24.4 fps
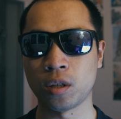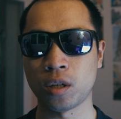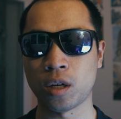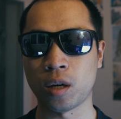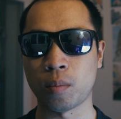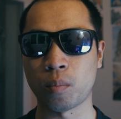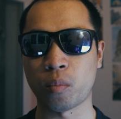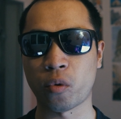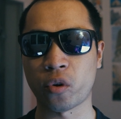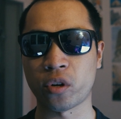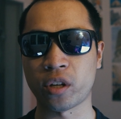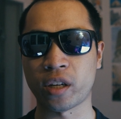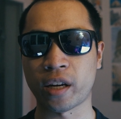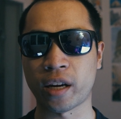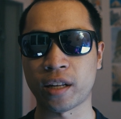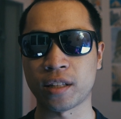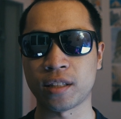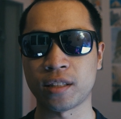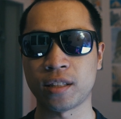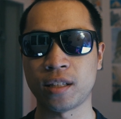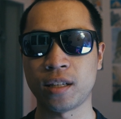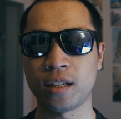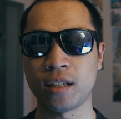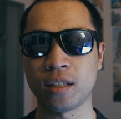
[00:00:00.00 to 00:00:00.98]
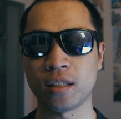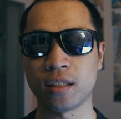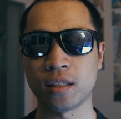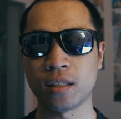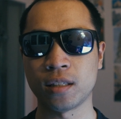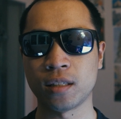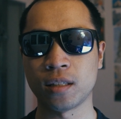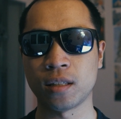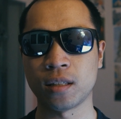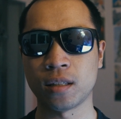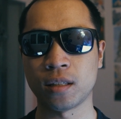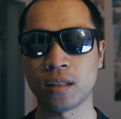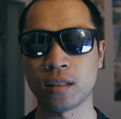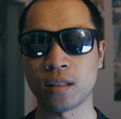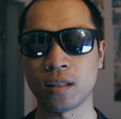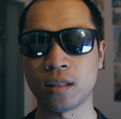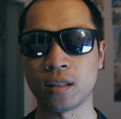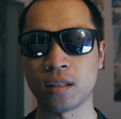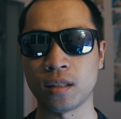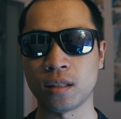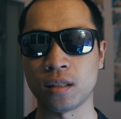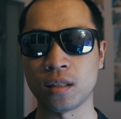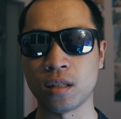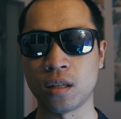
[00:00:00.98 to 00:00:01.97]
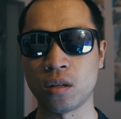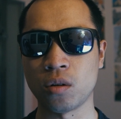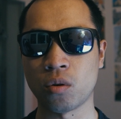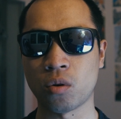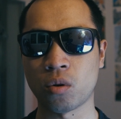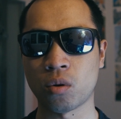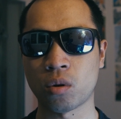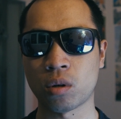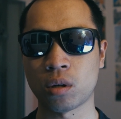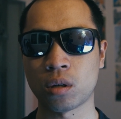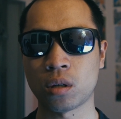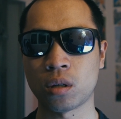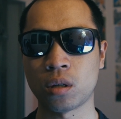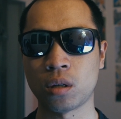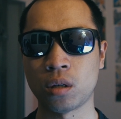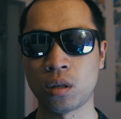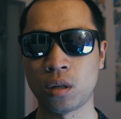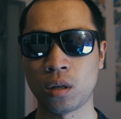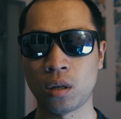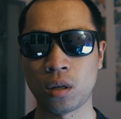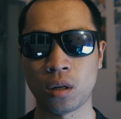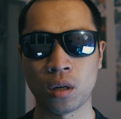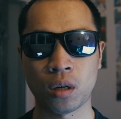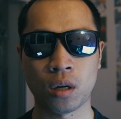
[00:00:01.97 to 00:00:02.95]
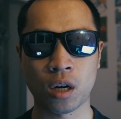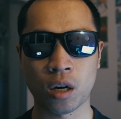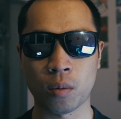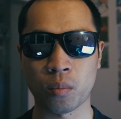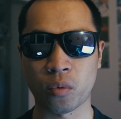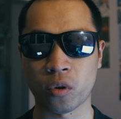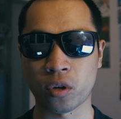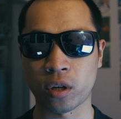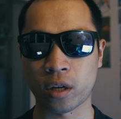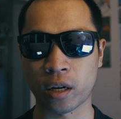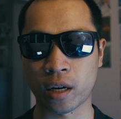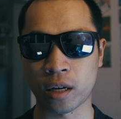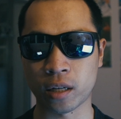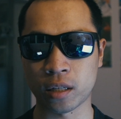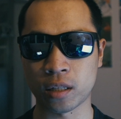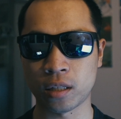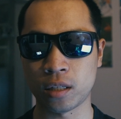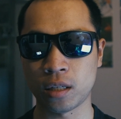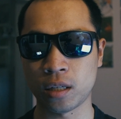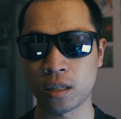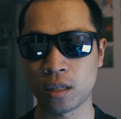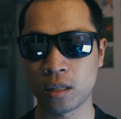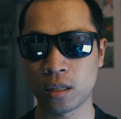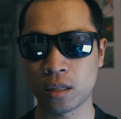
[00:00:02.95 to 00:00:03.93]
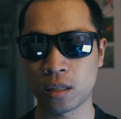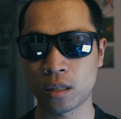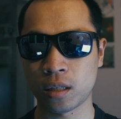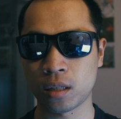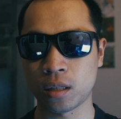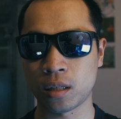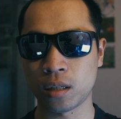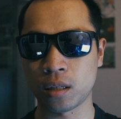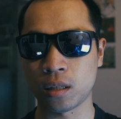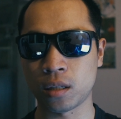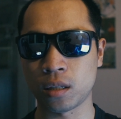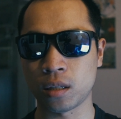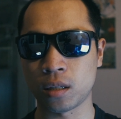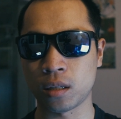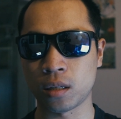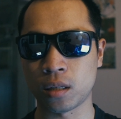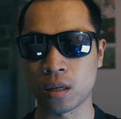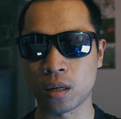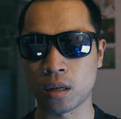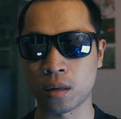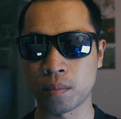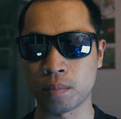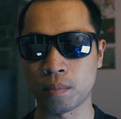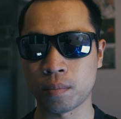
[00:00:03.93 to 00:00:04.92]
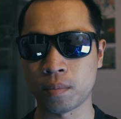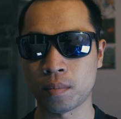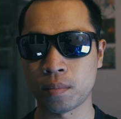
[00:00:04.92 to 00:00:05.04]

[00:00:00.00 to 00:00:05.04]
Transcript: I'm pointing at this is the door. I'm pointing at this is the